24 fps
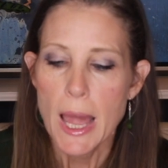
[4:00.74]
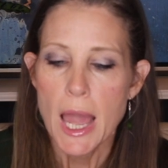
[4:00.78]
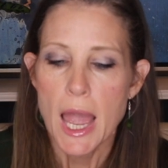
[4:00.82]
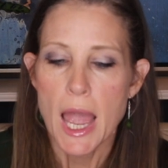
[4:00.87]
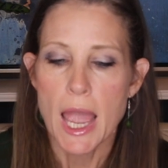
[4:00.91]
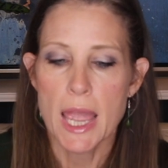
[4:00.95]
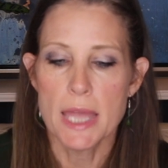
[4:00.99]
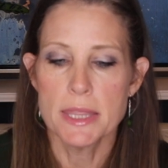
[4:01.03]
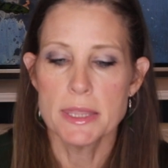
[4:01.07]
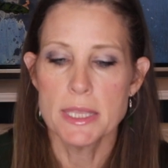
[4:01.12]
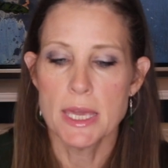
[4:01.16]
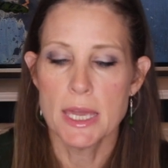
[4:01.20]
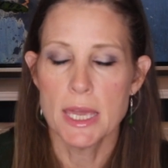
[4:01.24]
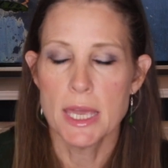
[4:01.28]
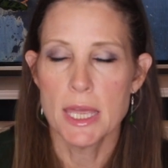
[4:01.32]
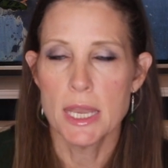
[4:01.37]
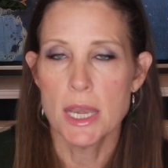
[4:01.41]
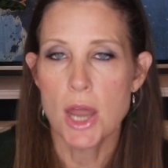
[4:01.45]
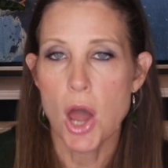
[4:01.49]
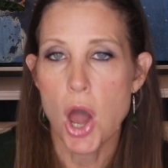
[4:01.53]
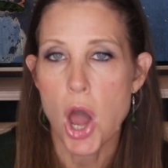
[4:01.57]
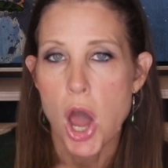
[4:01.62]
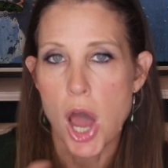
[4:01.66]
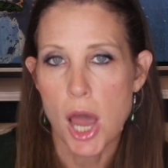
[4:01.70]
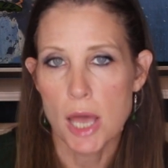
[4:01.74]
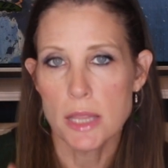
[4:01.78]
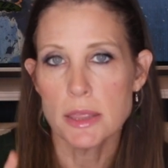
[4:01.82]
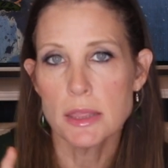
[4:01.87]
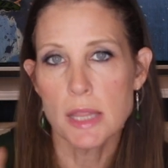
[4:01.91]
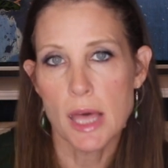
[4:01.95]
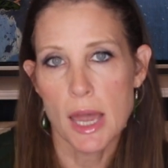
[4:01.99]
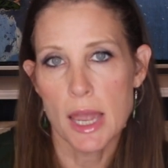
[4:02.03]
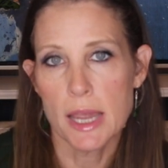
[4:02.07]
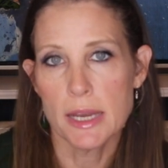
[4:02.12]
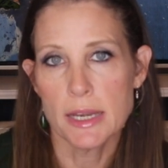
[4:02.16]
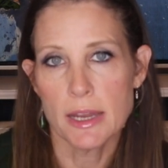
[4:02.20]
and then
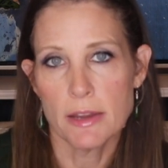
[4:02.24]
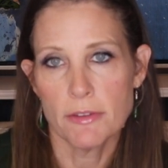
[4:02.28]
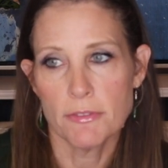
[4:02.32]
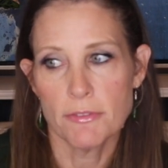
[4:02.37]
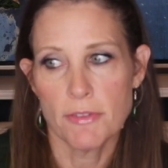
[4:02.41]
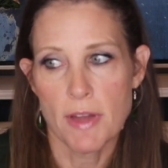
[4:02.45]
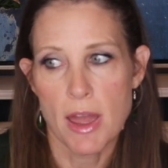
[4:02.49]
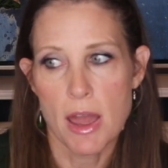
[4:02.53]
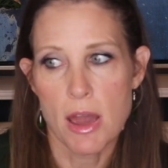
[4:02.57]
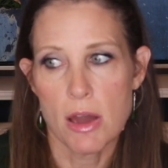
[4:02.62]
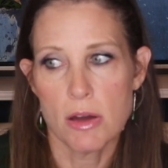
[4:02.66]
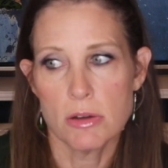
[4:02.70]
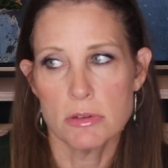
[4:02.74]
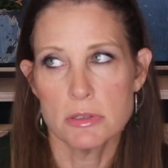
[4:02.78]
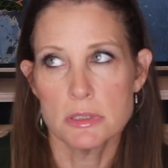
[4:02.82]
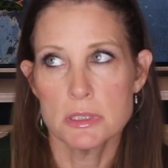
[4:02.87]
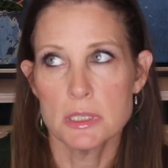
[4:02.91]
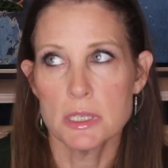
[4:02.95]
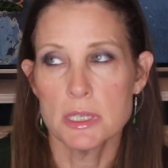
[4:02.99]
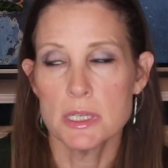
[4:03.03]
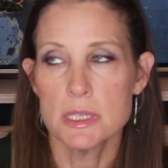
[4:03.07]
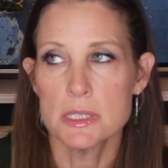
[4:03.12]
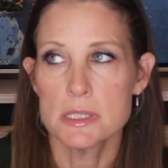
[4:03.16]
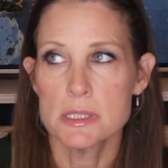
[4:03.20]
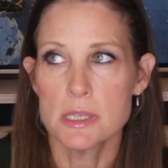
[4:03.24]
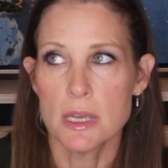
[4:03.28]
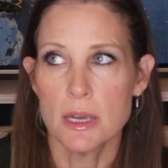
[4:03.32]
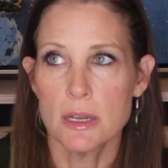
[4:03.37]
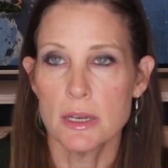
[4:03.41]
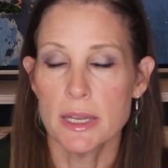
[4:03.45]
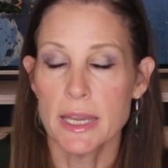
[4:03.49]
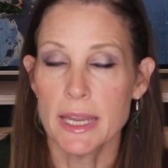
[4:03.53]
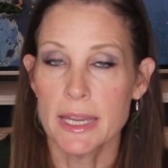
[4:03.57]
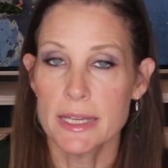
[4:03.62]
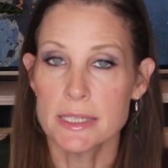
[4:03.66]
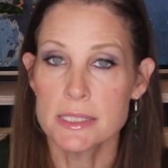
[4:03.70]
online I found it's
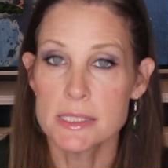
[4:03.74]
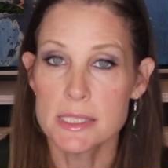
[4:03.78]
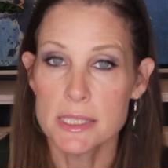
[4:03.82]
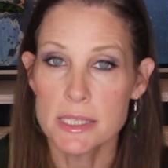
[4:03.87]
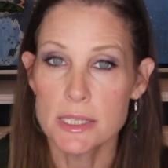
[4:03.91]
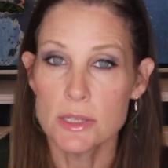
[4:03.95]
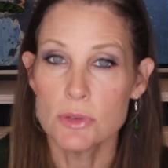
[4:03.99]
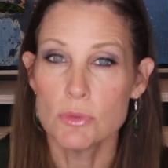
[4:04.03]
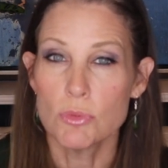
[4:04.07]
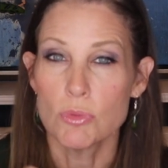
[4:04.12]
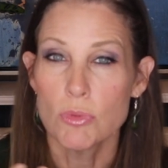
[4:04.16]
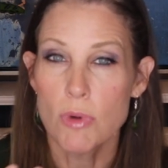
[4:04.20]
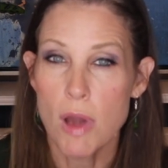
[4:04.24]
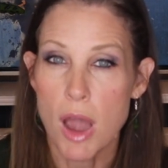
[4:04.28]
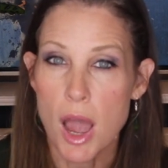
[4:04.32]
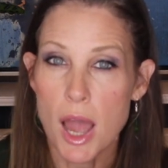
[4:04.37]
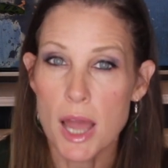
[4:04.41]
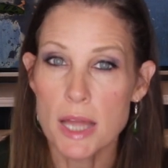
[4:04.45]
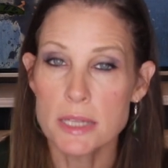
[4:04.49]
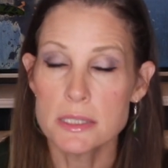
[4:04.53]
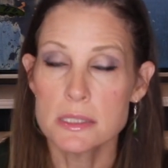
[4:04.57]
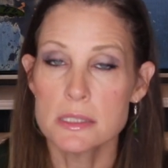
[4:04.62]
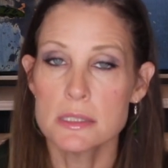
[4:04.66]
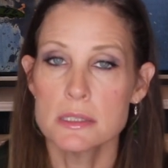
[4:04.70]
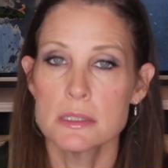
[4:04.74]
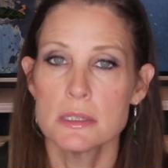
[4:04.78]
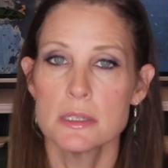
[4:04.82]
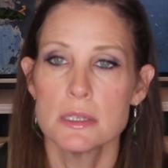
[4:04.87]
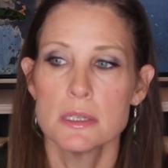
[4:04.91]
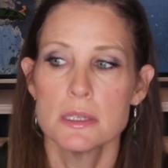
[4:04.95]
an anti-rot